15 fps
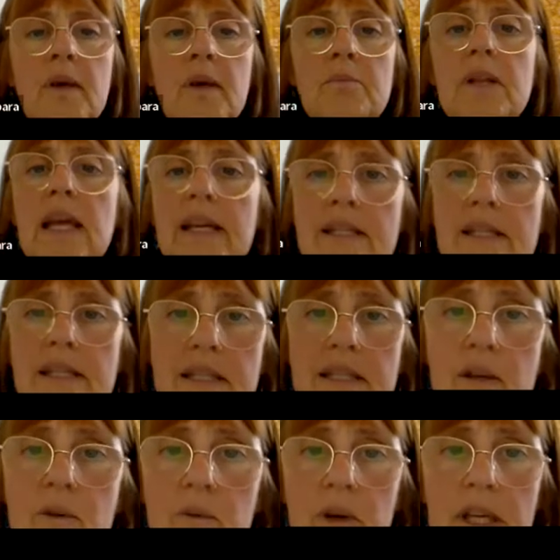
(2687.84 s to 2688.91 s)
places
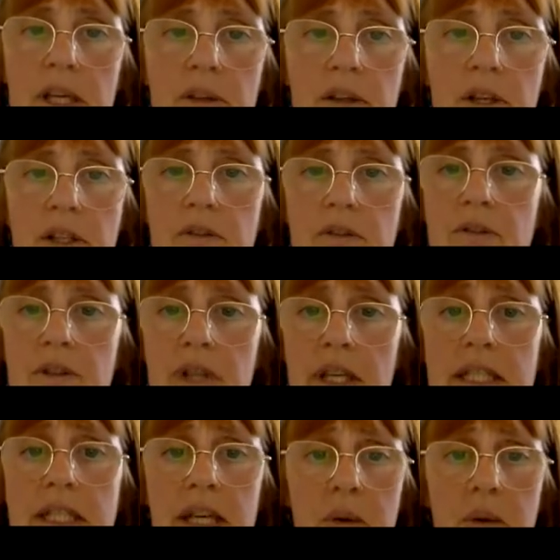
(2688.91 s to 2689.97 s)
where you can
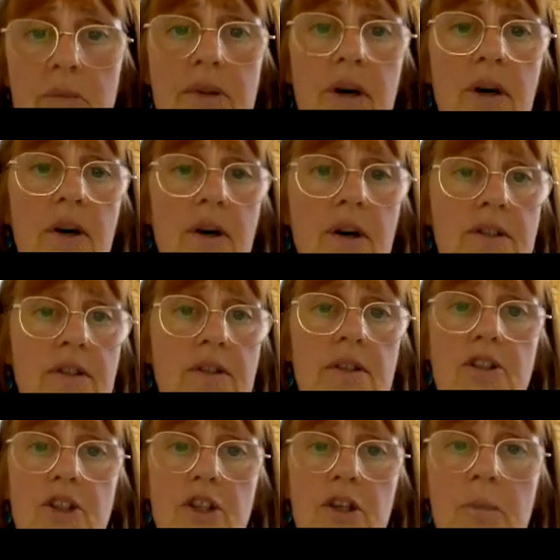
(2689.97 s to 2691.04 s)
read up on
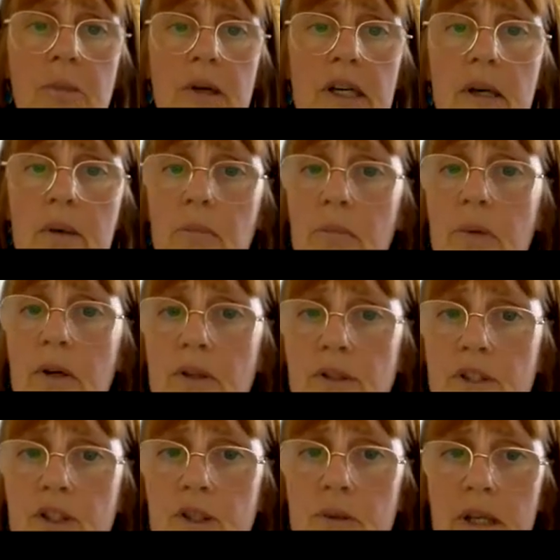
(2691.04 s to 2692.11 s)
trauma and
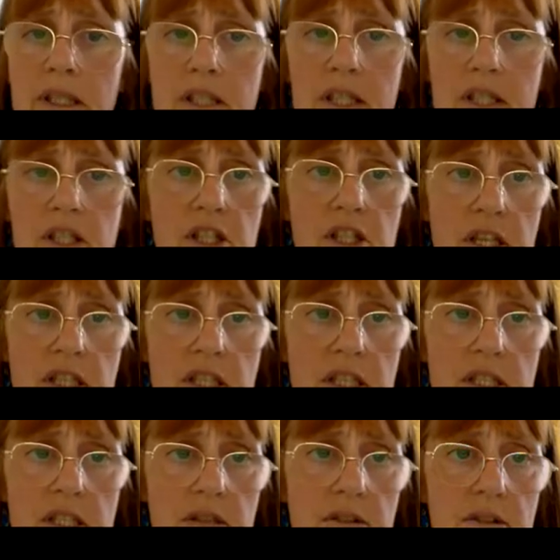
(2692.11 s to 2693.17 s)
post-traumatic stress
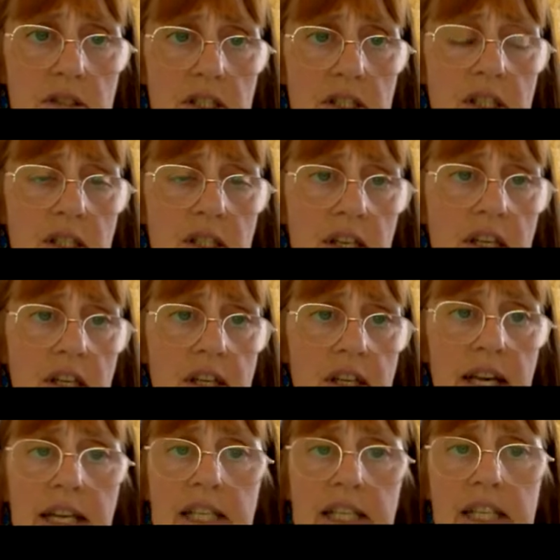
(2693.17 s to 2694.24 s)
disorder,
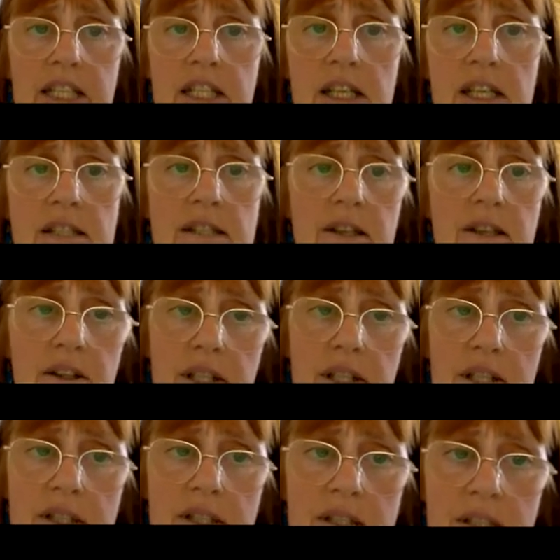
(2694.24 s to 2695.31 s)
NHS
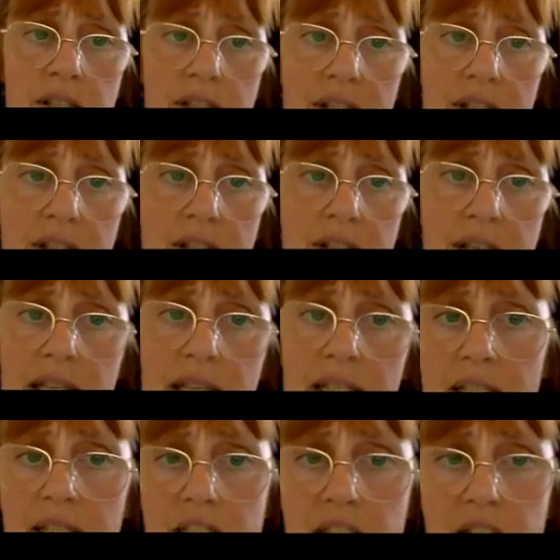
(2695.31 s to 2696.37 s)
Scotland,
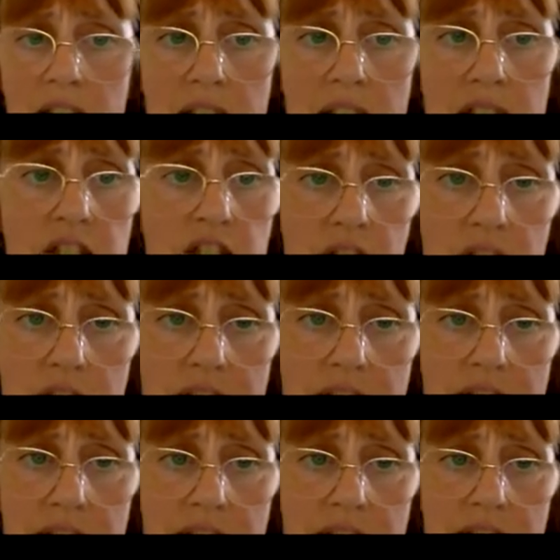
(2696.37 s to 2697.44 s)
NHS
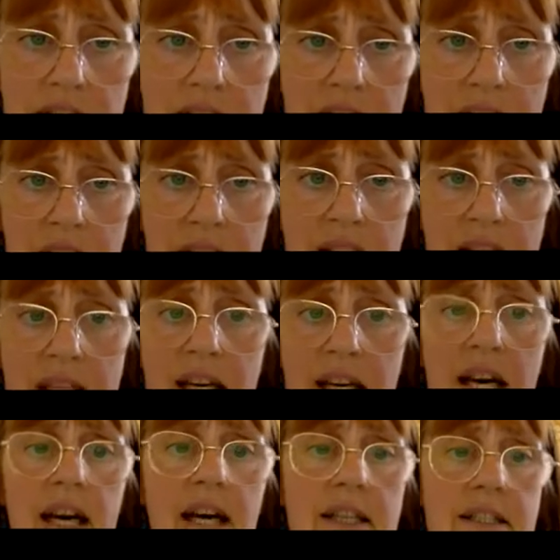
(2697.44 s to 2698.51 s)
Choices,
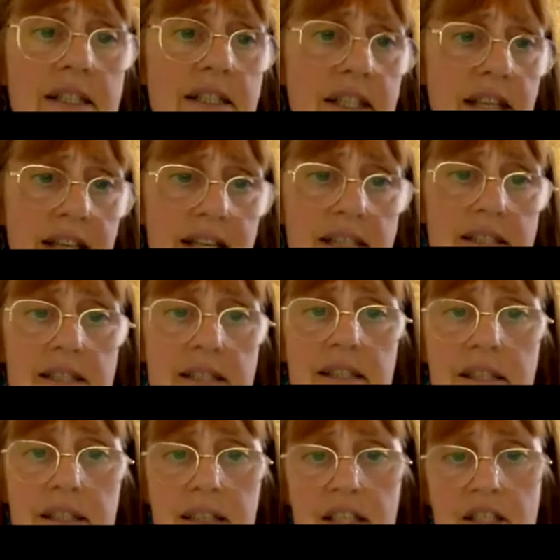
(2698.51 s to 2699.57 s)
and NICE,
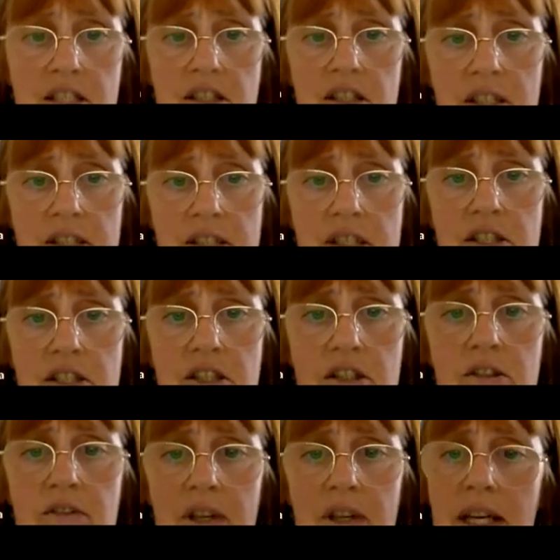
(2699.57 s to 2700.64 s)
the National
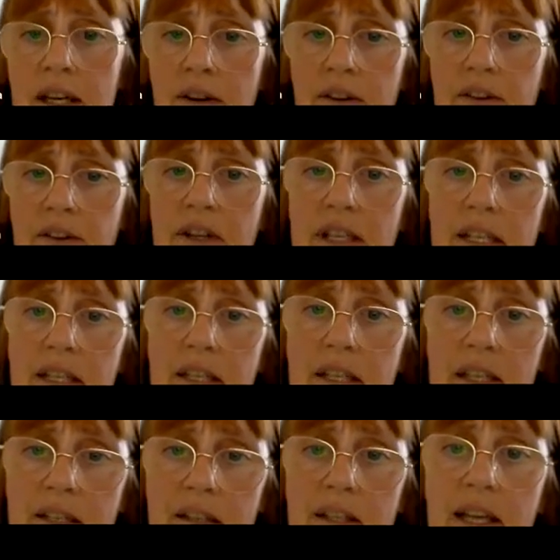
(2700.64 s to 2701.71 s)
Institute for Health and
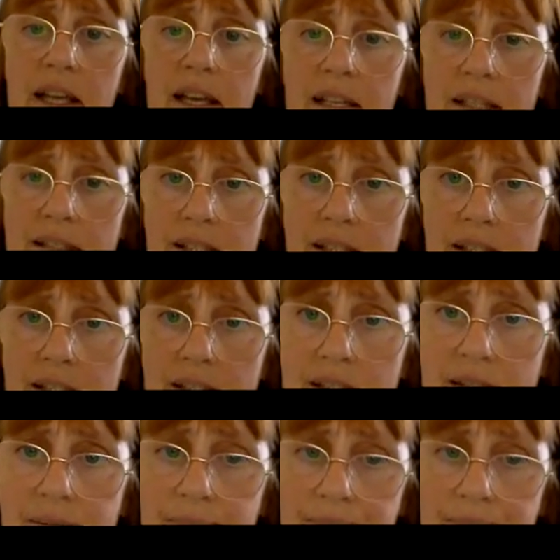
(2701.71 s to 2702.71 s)
Clinical Excellence.